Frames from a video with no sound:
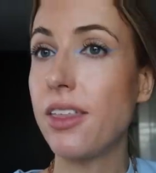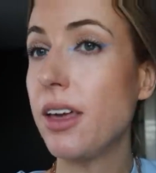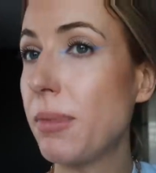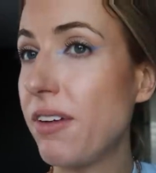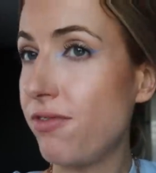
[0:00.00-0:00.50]
I
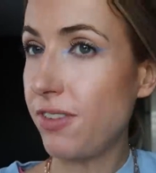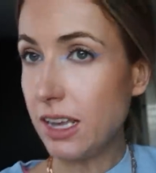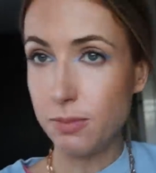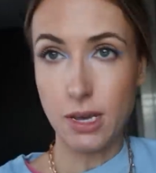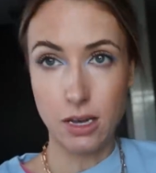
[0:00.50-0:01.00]
think my
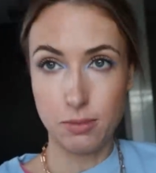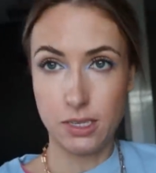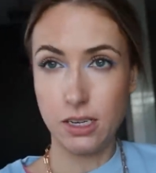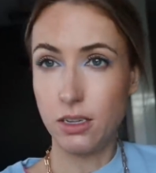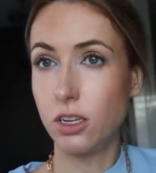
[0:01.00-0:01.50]
face makeup
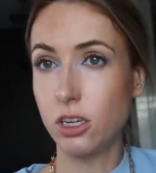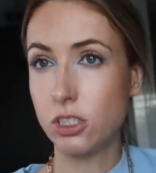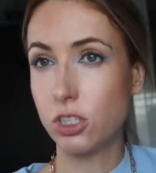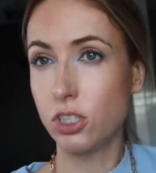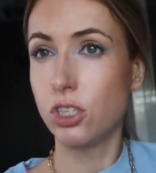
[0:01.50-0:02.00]
still
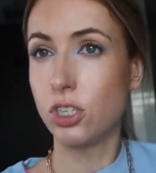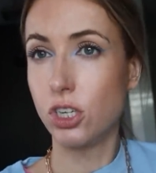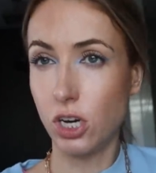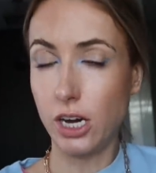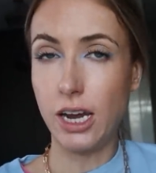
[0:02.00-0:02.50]
looks
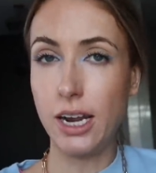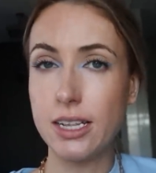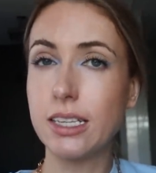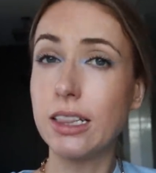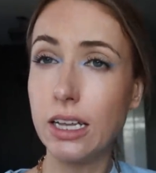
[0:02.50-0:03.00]
good.
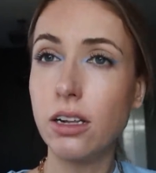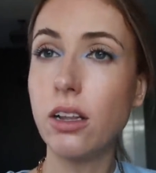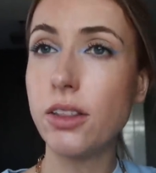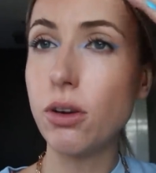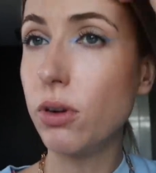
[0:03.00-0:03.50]
It's a little
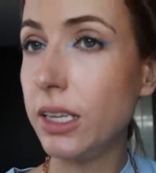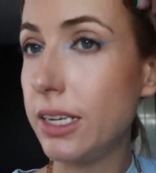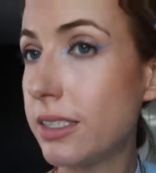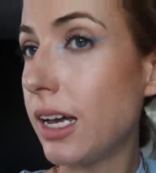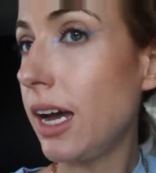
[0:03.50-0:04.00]
on the
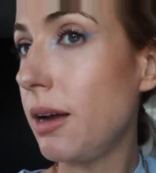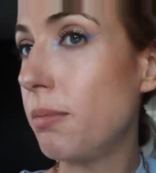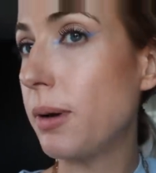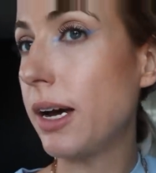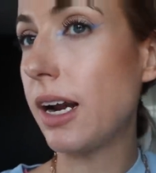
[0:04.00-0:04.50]
oily
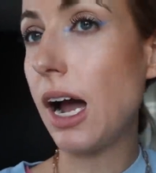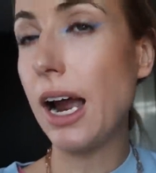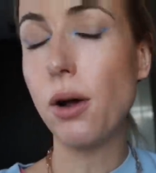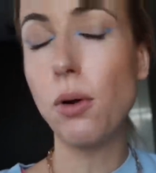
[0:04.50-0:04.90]
side, but I